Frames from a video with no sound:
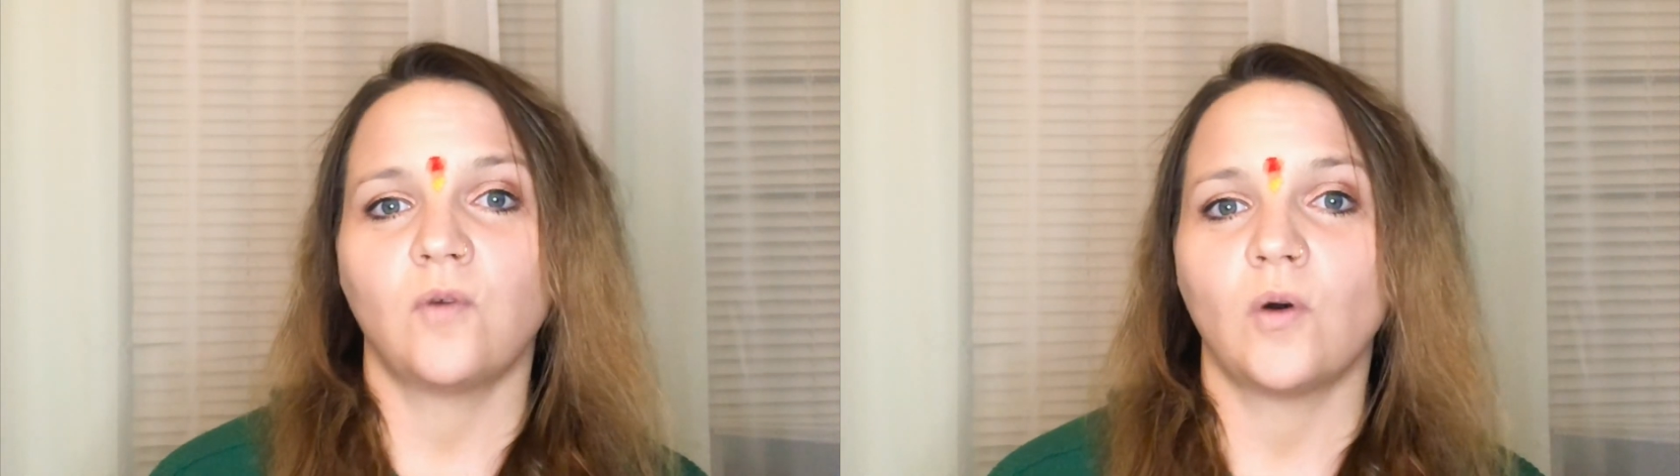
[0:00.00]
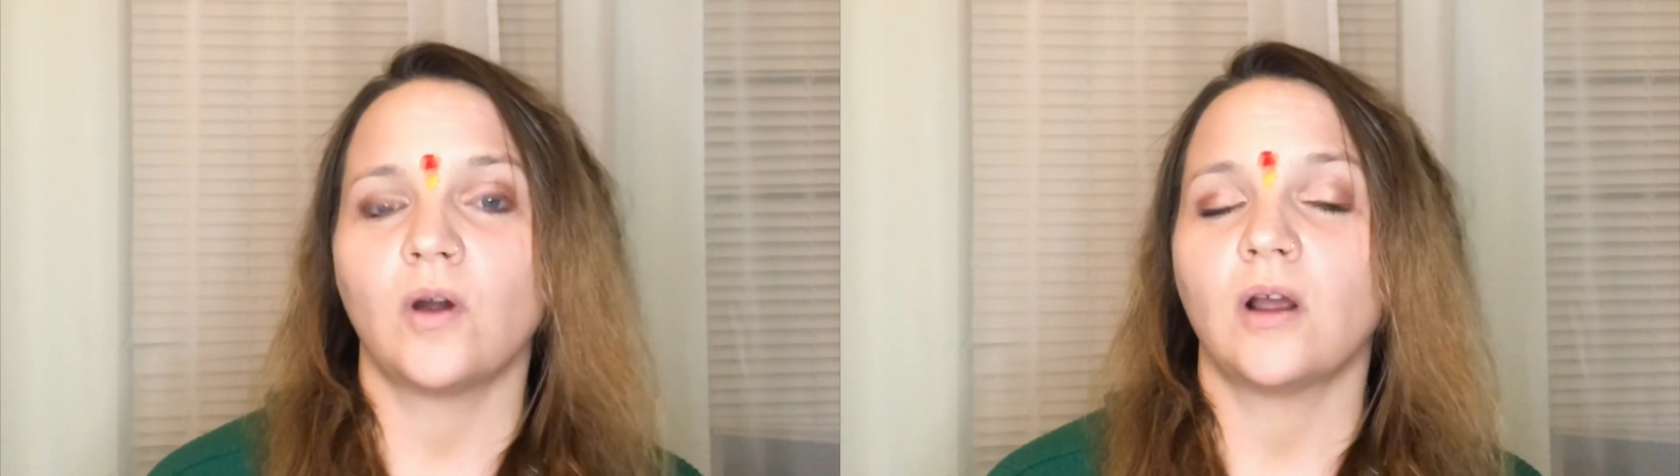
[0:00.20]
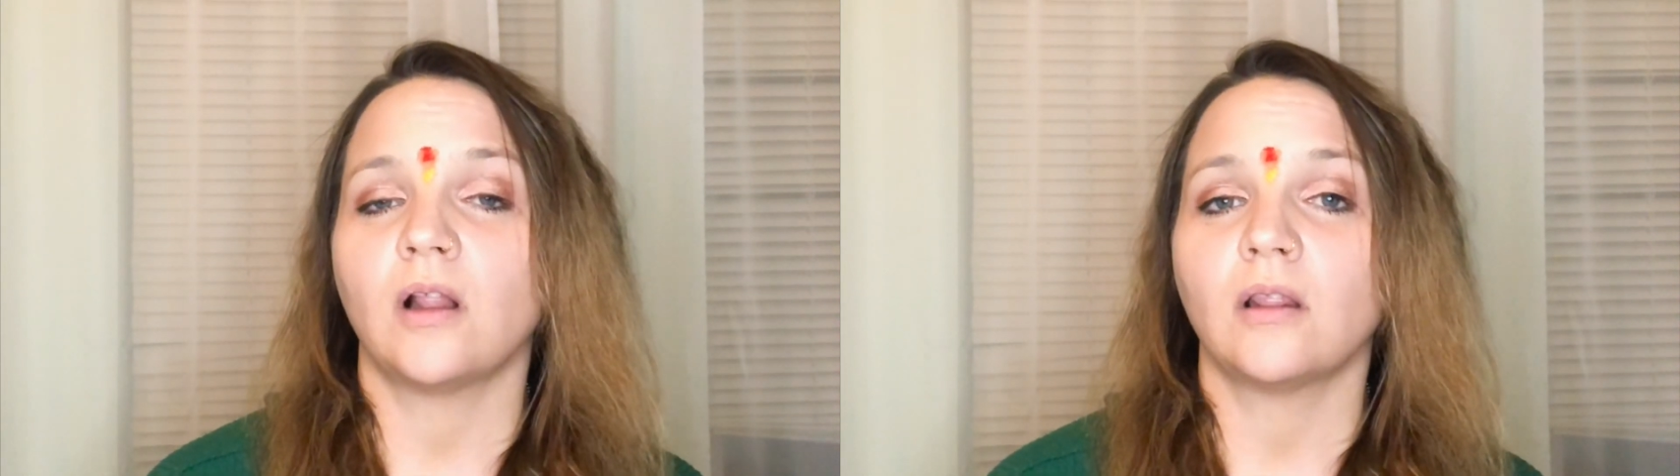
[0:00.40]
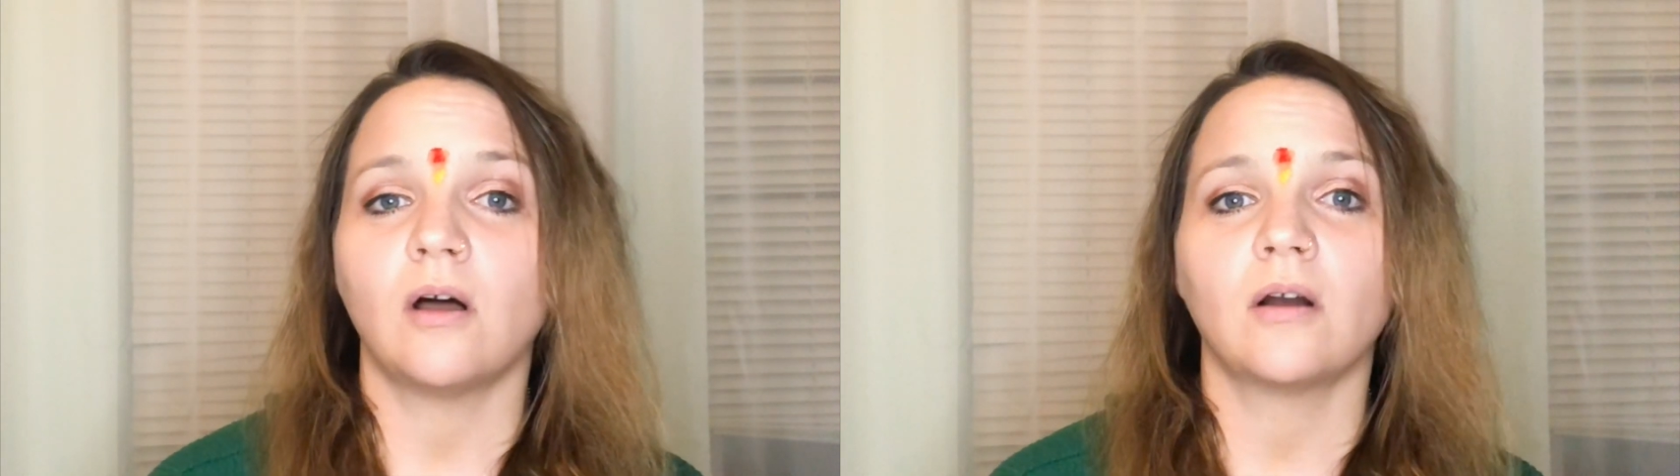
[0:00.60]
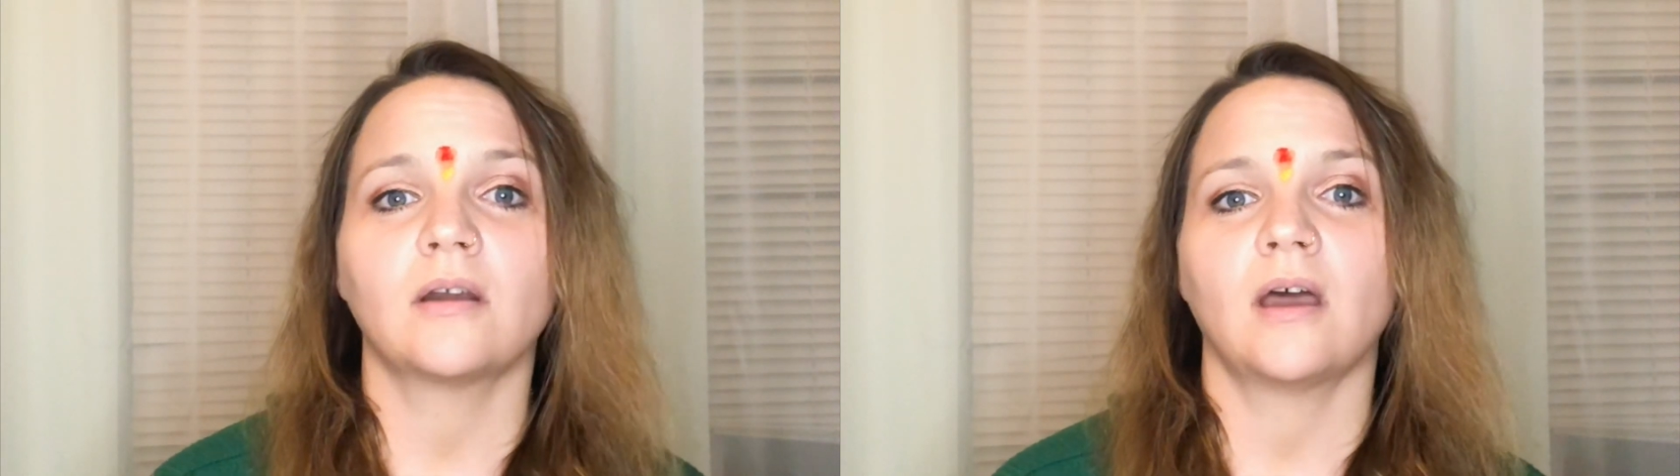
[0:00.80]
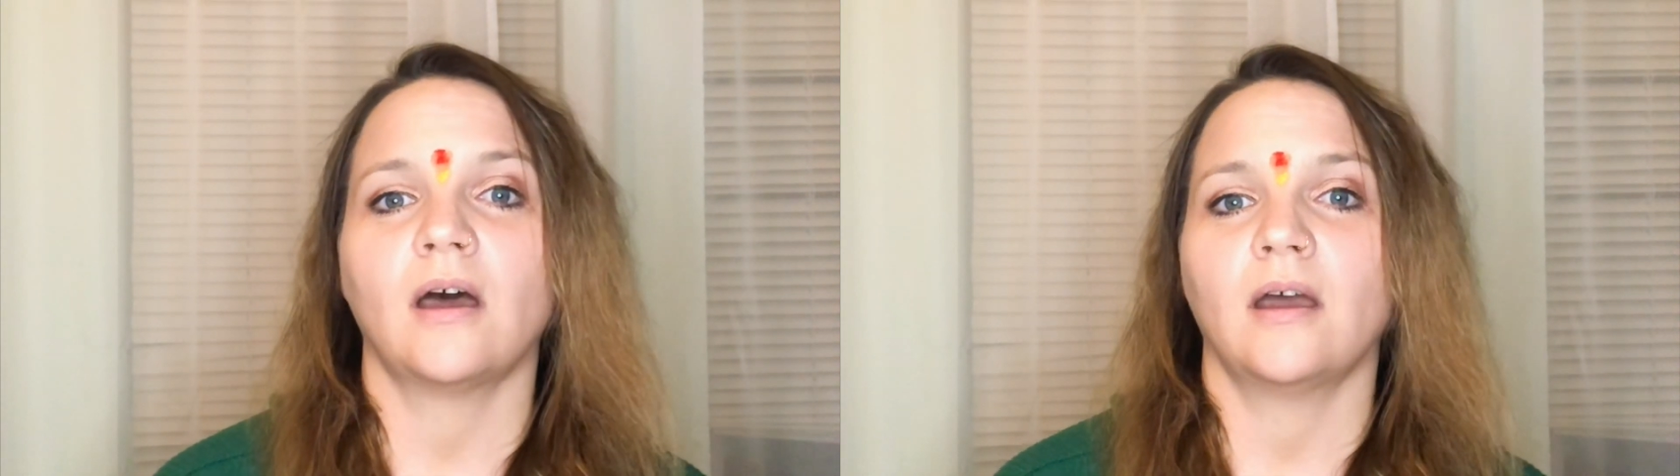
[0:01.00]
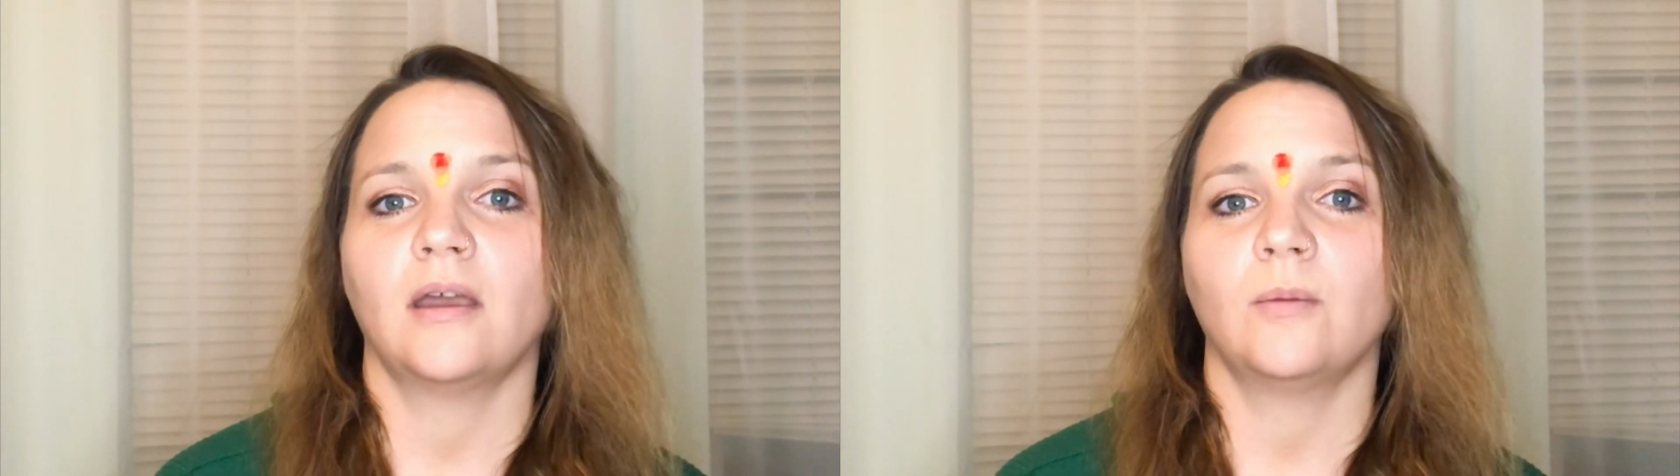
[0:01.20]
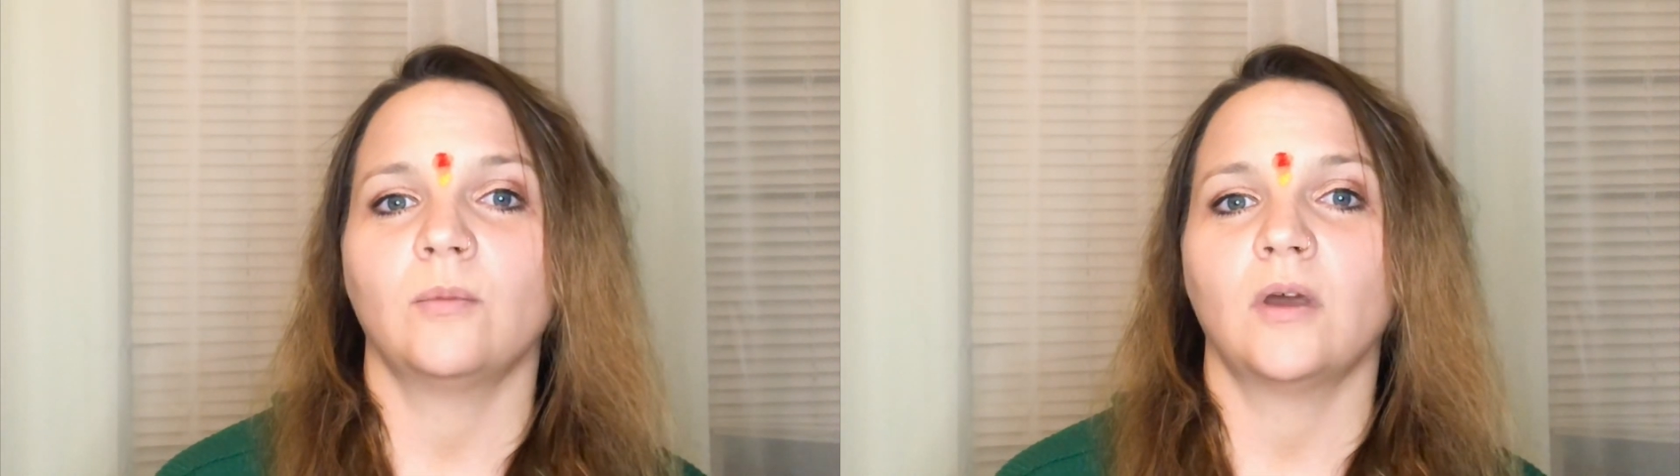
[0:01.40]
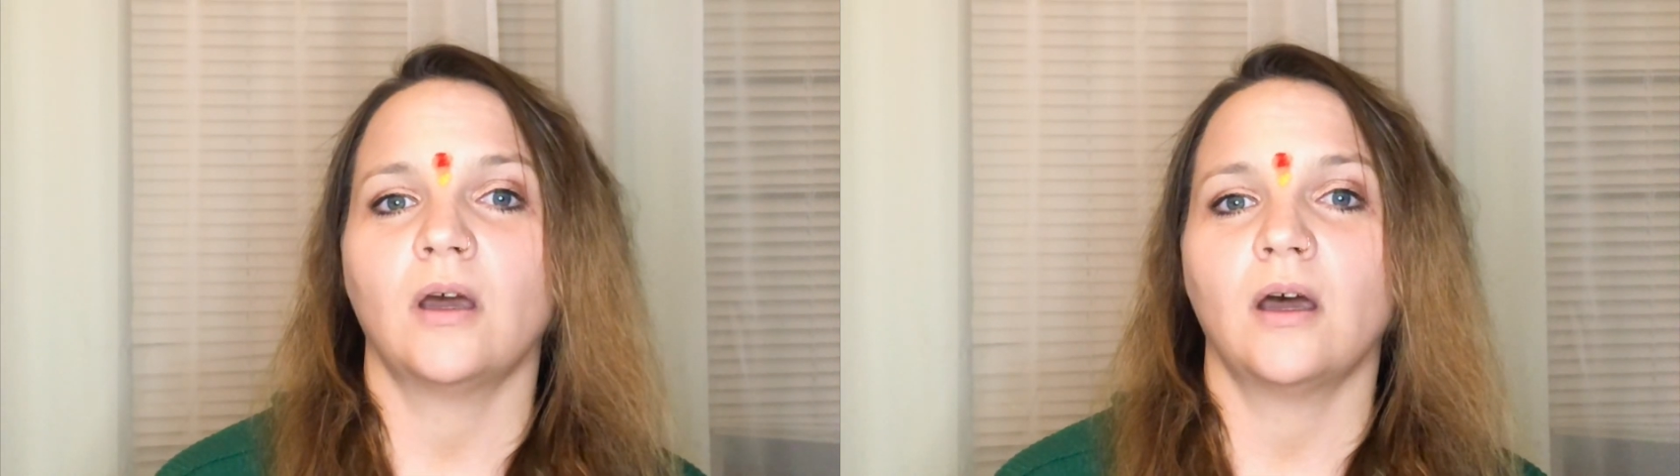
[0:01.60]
for a long time.